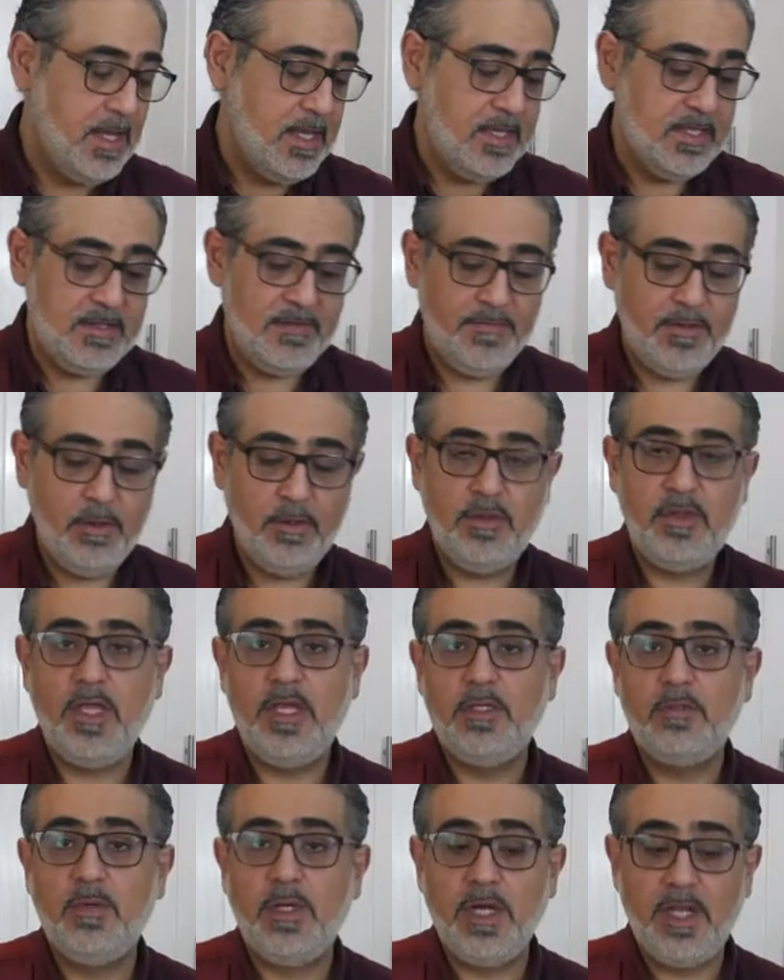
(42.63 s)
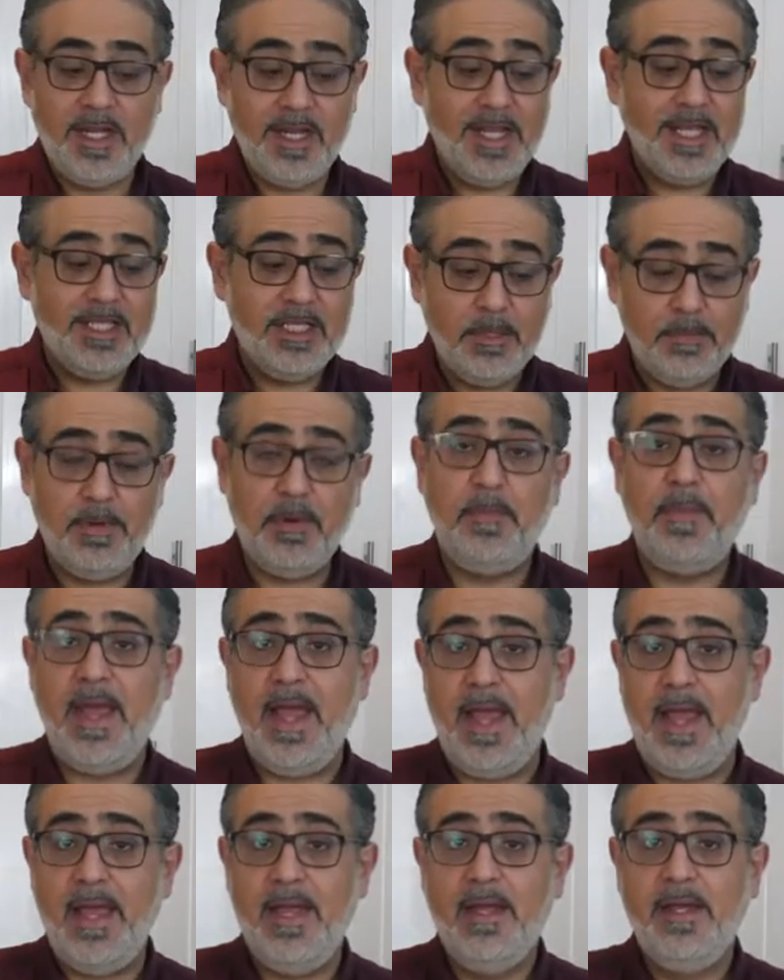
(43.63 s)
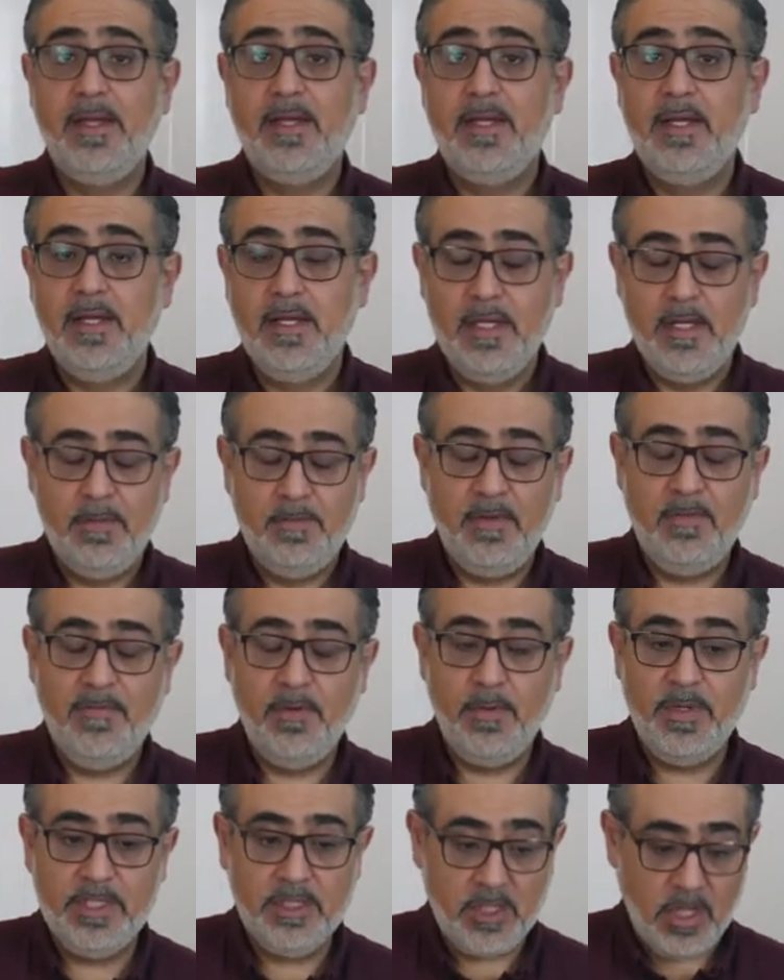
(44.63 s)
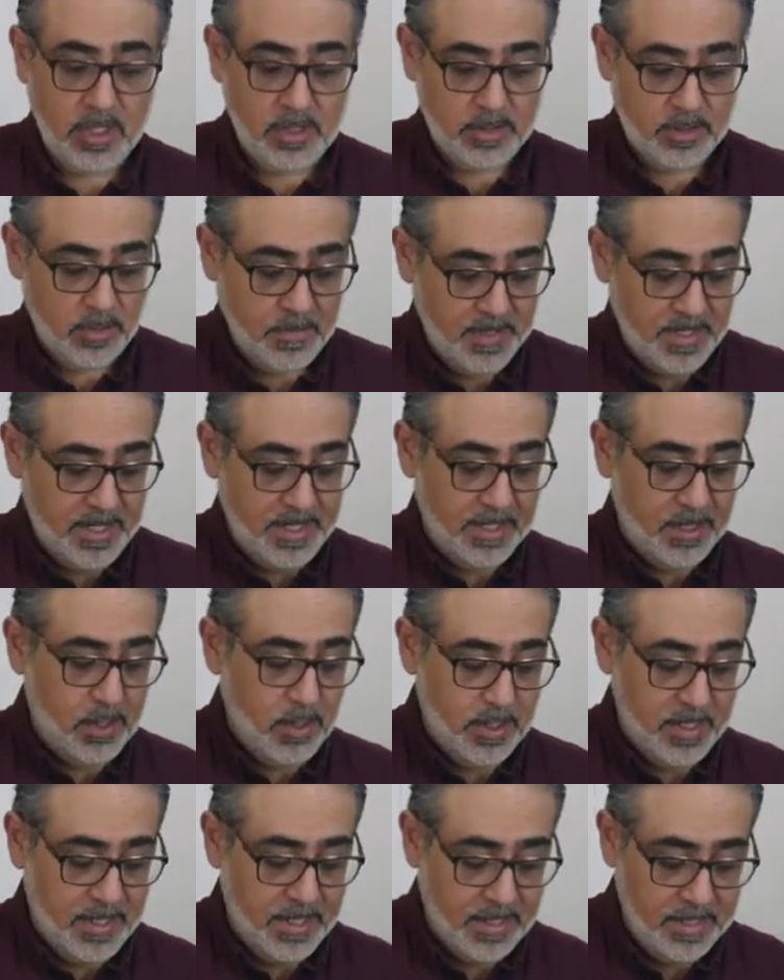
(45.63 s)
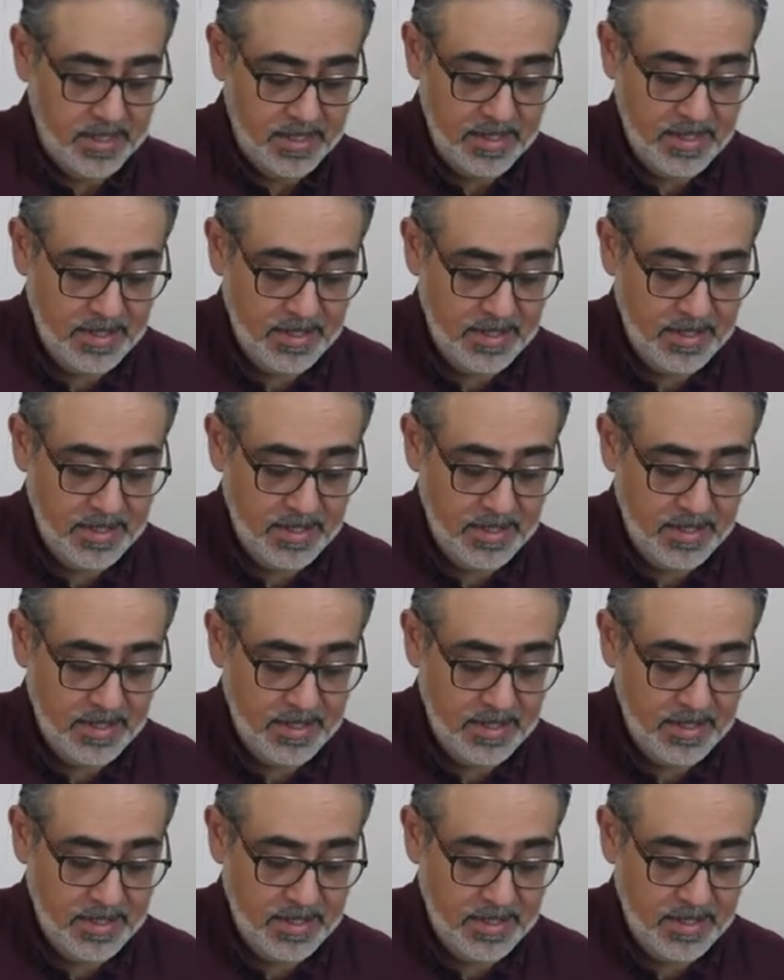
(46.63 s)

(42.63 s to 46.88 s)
there's a few things we're going to need to prepare before we start doing any cooking.